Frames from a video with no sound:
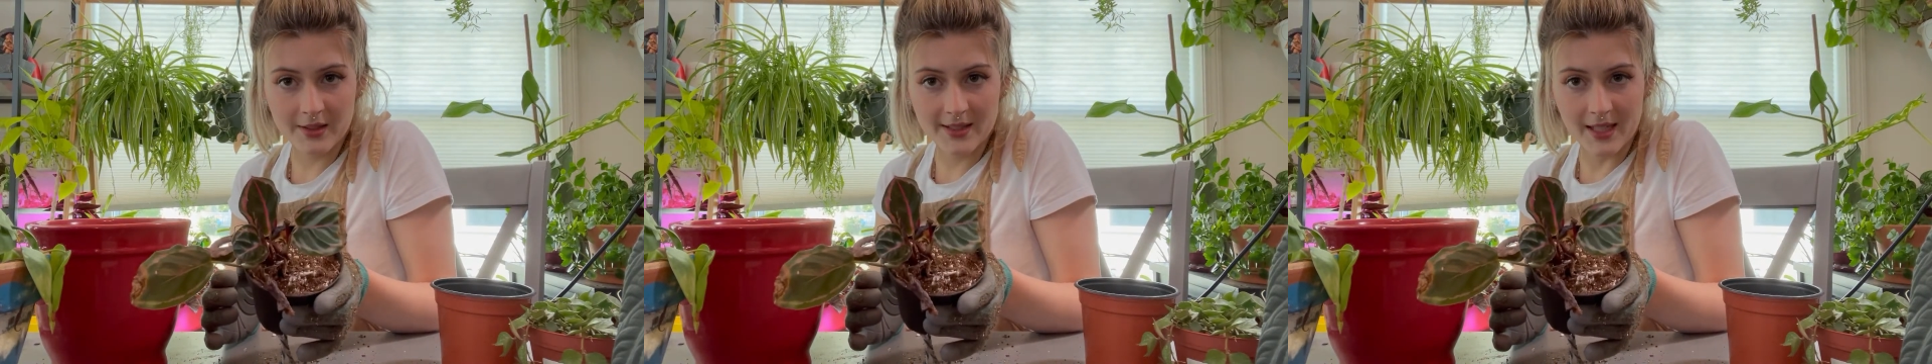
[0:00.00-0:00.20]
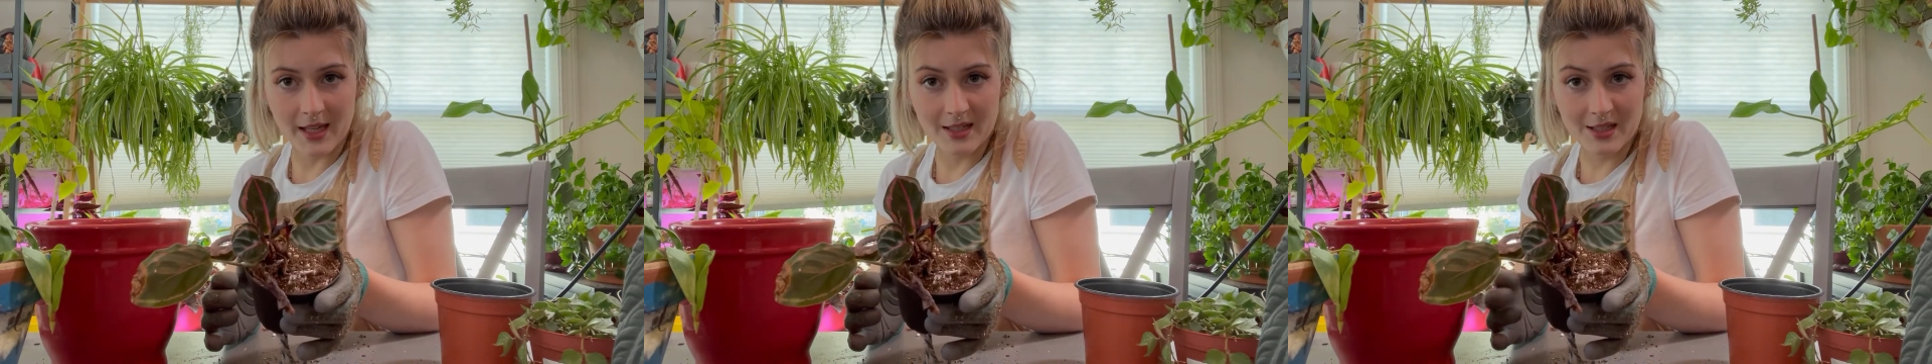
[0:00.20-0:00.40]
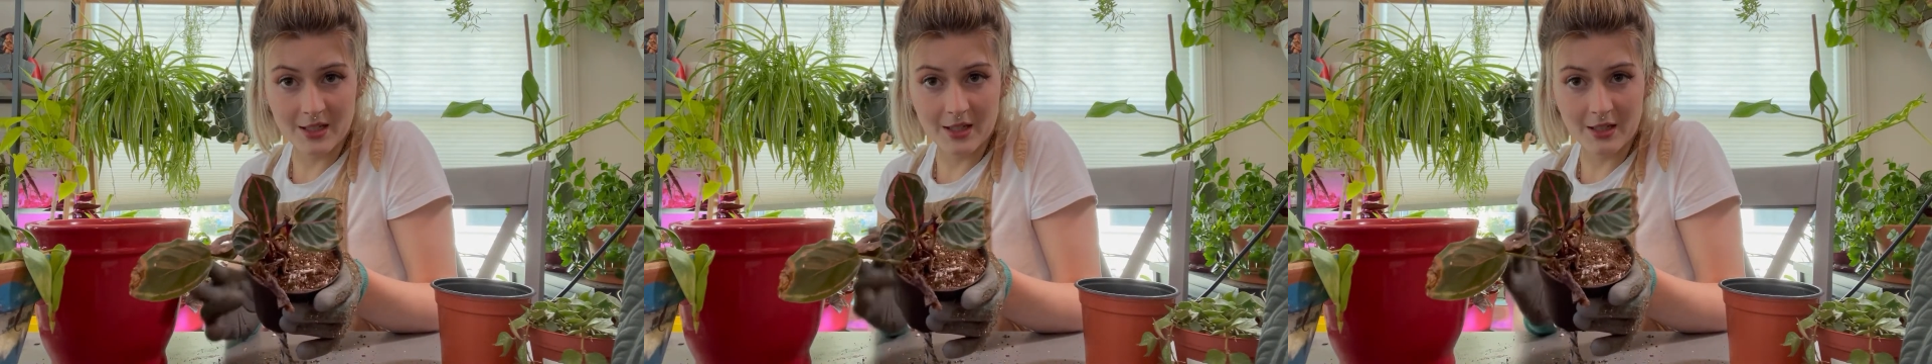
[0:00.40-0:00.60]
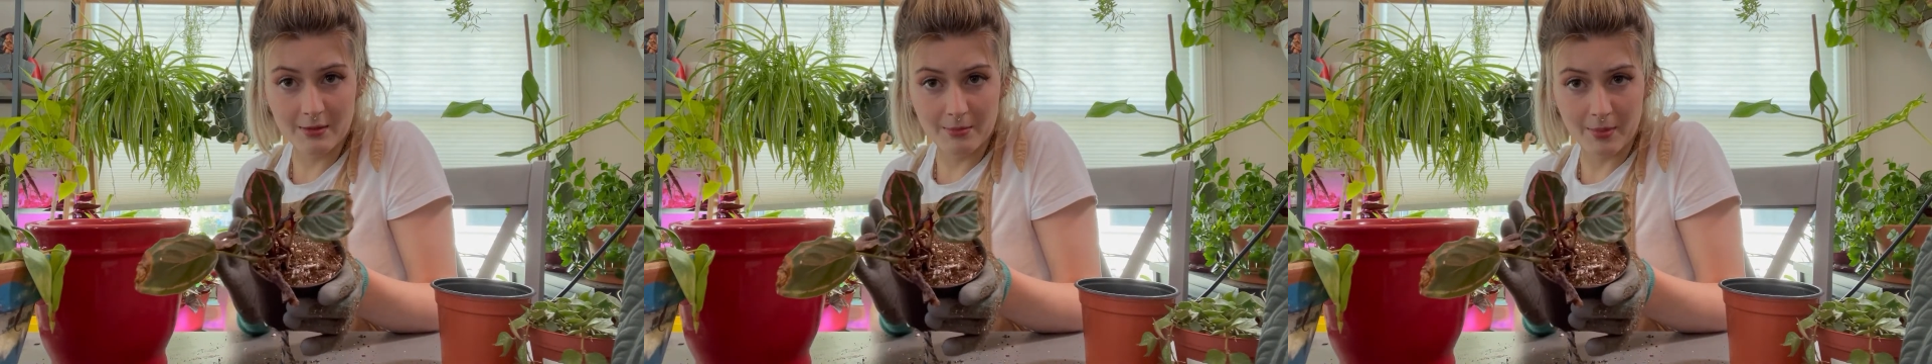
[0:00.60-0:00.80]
centered,